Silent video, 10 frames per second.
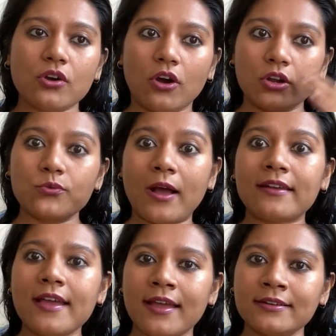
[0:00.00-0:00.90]
on
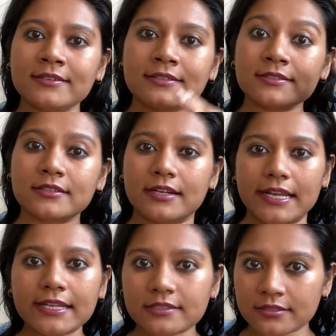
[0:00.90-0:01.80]
one hand, it is
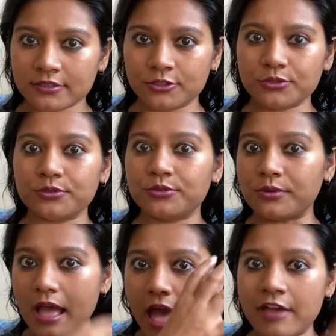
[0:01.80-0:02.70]
great
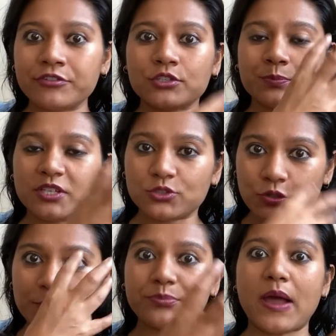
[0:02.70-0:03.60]
to have your
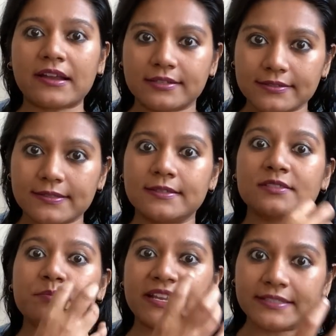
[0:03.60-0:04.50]
spiritual
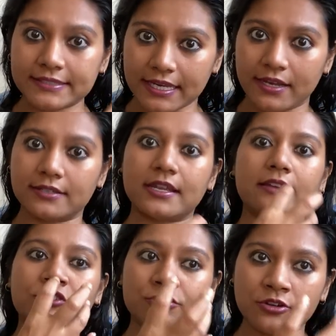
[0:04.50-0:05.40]
practices, meditate,
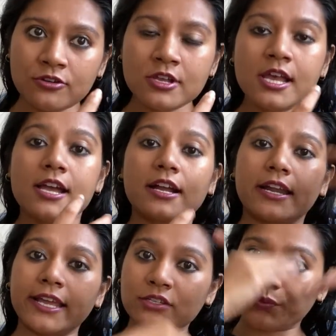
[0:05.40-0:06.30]
and,
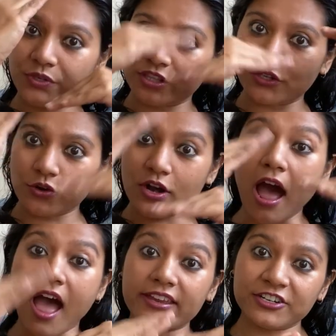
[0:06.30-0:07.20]
connect with your
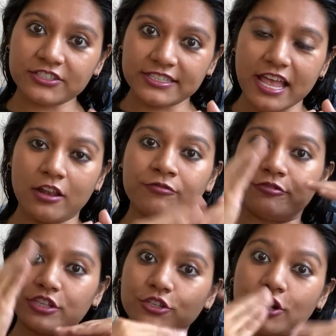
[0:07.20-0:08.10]
higher
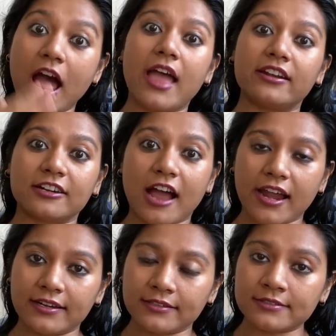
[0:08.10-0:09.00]
self, with your higher
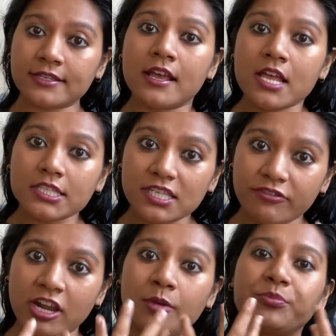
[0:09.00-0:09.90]
guidance,
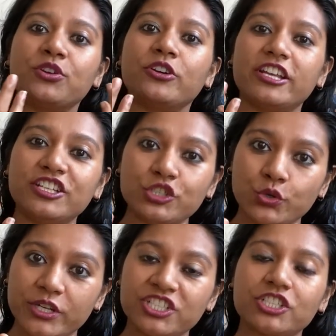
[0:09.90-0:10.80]
develop your
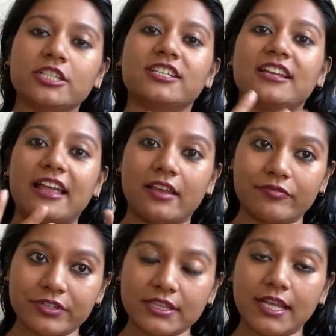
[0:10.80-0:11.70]
intuition and
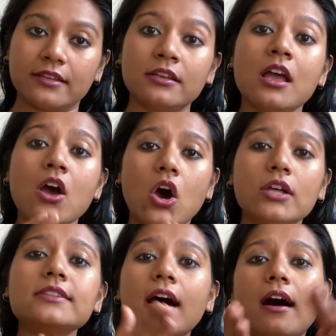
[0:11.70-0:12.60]
everything.
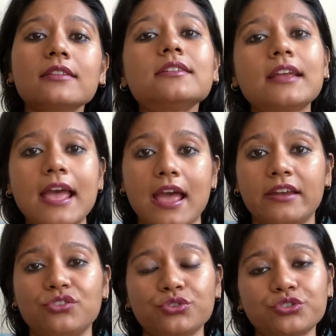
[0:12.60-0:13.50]
On the other
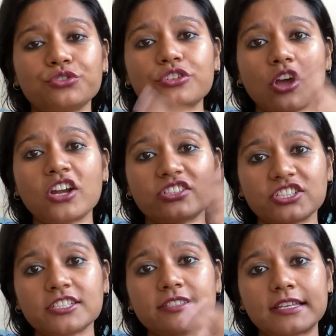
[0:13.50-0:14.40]
hand, you should not
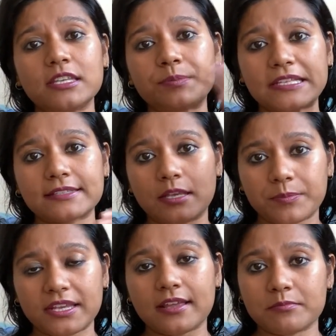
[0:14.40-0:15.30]
just keep
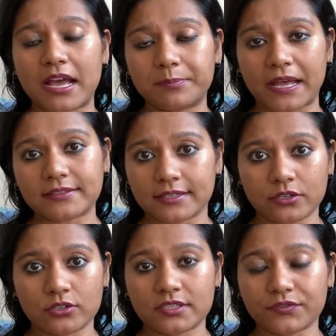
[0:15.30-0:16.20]
escaping and bypassing
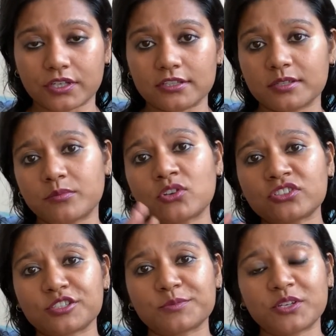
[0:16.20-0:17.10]
your difficult
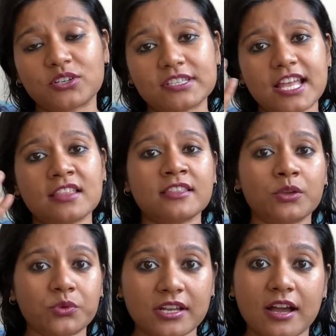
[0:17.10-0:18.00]
emotions, because then
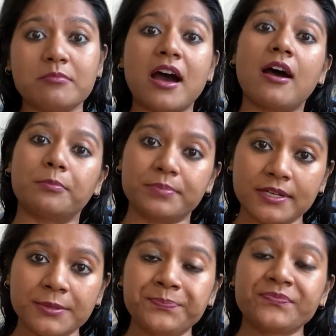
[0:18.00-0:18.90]
they come out
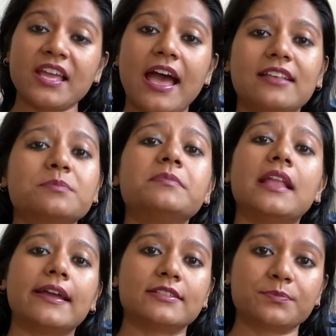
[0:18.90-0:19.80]
as
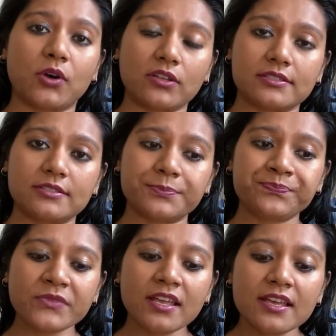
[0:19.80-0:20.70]
blind spots.
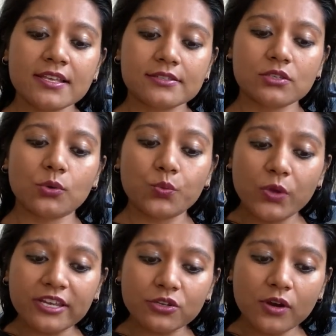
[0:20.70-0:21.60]
So
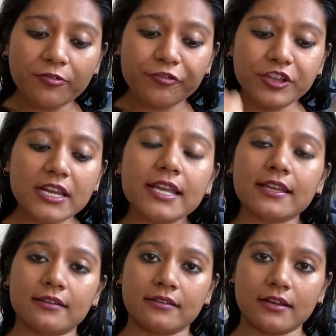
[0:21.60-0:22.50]
when you are
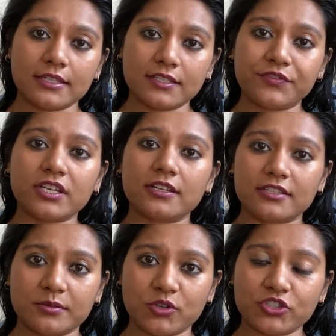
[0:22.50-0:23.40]
feeling a
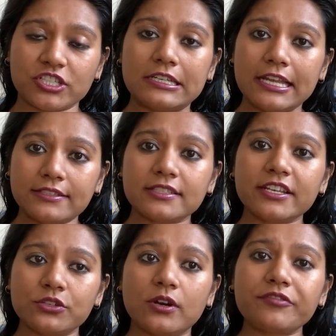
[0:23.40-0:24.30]
difficult emotion, let's
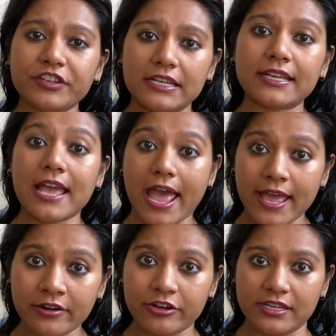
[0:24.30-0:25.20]
say you are feeling
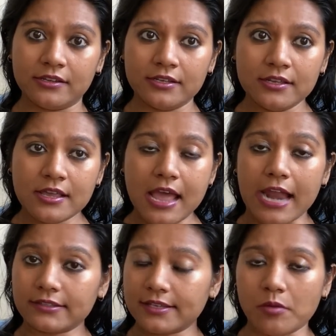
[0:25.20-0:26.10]
angry
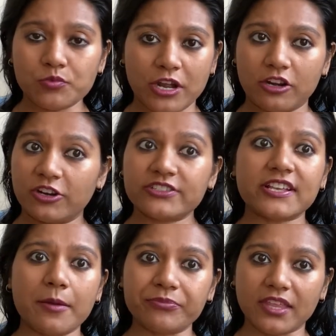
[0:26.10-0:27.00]
at someone or
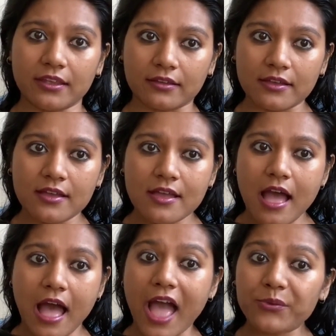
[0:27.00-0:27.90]
something,
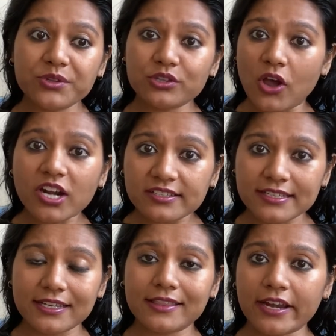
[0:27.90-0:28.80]
I will not
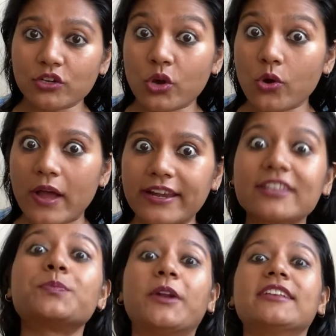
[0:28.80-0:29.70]
say that go and
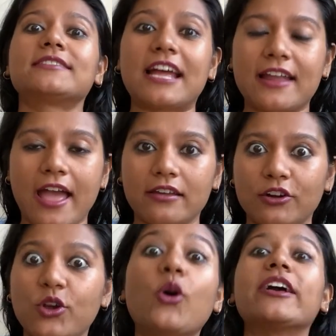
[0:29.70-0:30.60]
express that
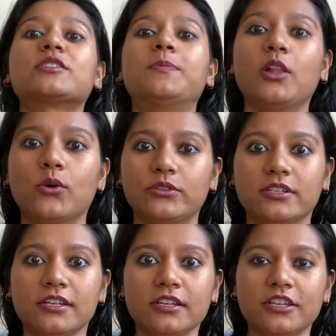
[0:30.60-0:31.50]
anger, go explode.
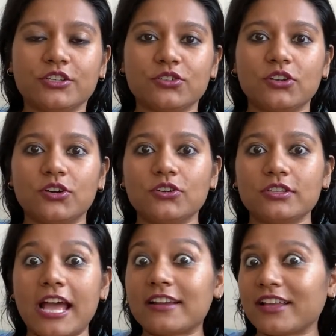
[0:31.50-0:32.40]

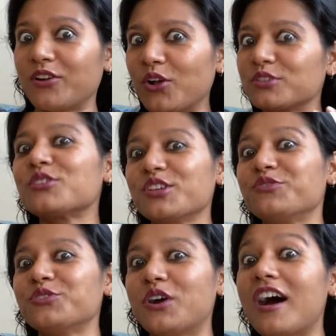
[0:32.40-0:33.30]
That can also
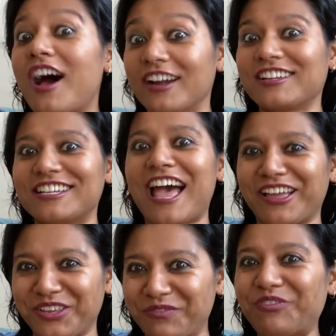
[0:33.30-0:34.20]
give you a heart
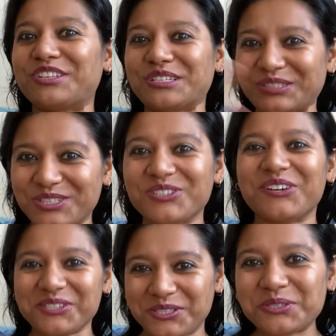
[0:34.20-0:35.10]
attack if it is,
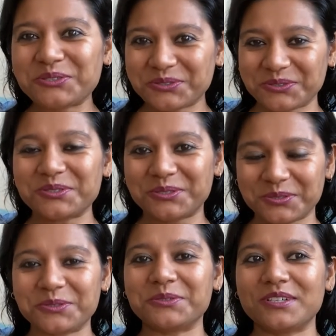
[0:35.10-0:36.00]

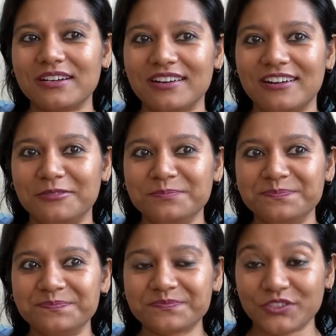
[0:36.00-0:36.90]
too
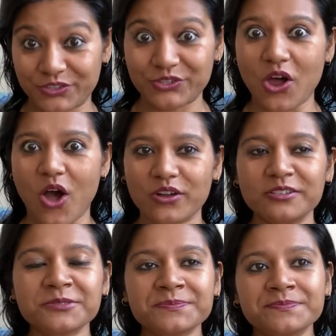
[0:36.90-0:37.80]
strong.